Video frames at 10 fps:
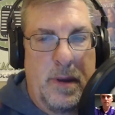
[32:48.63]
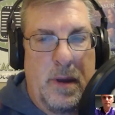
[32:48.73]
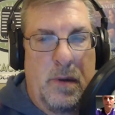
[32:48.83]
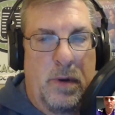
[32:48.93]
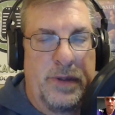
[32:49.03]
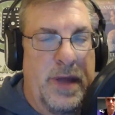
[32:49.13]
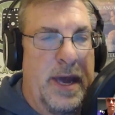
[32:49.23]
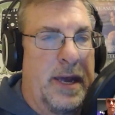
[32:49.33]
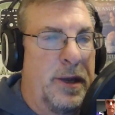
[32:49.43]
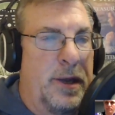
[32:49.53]
One
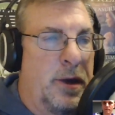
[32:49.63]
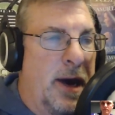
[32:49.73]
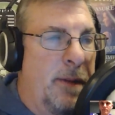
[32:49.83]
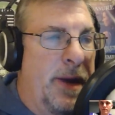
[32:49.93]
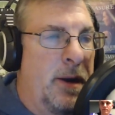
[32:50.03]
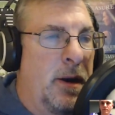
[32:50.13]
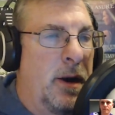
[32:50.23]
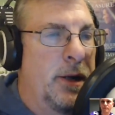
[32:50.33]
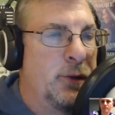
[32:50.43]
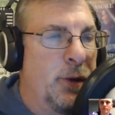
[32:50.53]
thing, and you can comment
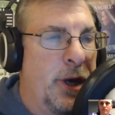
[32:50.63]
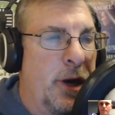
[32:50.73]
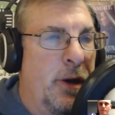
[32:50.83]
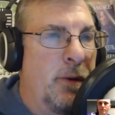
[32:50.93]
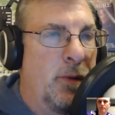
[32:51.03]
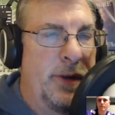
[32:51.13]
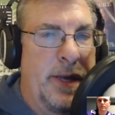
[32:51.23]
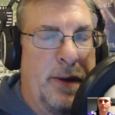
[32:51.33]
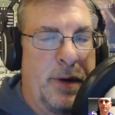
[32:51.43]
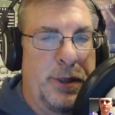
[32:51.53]
on as we go. One
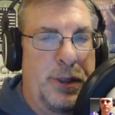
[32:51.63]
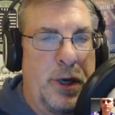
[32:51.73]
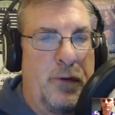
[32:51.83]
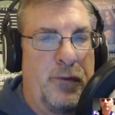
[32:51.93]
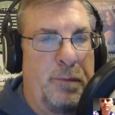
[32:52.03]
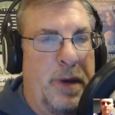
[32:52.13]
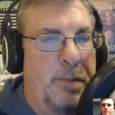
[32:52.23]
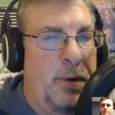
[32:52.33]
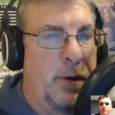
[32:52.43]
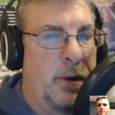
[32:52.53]
thing I want to show for
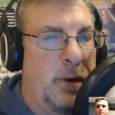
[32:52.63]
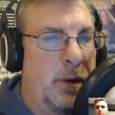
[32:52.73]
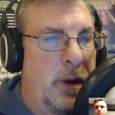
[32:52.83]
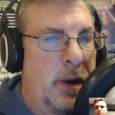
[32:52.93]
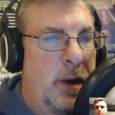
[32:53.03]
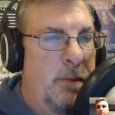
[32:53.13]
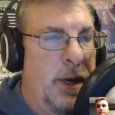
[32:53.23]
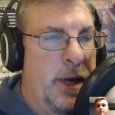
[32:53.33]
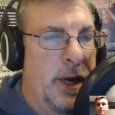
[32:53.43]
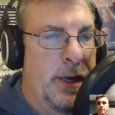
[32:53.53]
people,
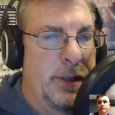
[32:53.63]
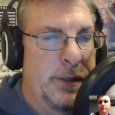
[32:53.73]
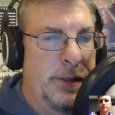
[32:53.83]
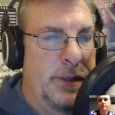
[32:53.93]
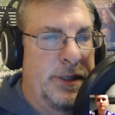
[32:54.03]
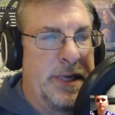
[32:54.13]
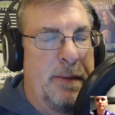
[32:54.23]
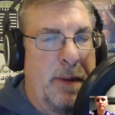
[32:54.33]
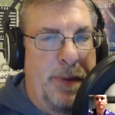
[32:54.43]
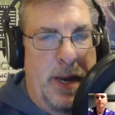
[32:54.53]
because this came
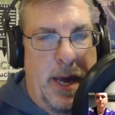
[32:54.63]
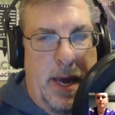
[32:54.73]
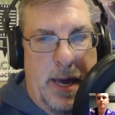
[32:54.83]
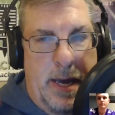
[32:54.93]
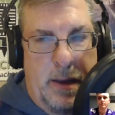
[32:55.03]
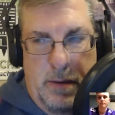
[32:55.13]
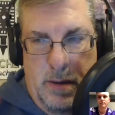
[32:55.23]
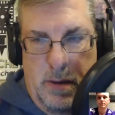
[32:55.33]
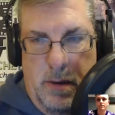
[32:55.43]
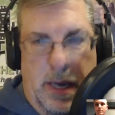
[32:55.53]
up in a
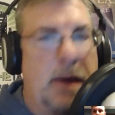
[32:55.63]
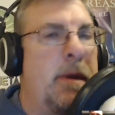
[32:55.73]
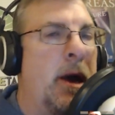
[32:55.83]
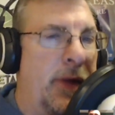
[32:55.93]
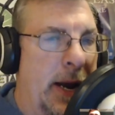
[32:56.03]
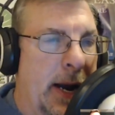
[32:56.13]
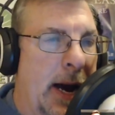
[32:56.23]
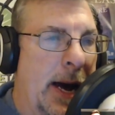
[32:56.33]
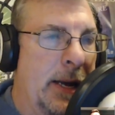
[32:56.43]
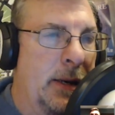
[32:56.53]
email that I
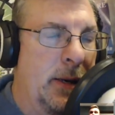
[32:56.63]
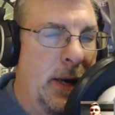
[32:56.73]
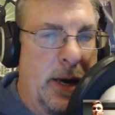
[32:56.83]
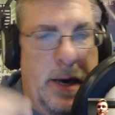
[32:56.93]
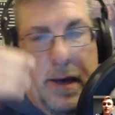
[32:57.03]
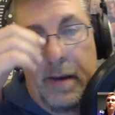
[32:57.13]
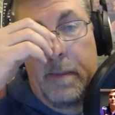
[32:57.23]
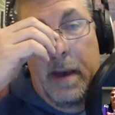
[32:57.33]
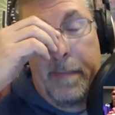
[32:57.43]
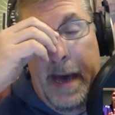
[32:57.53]
got
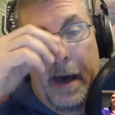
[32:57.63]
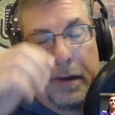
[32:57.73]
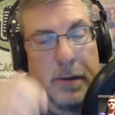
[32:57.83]
about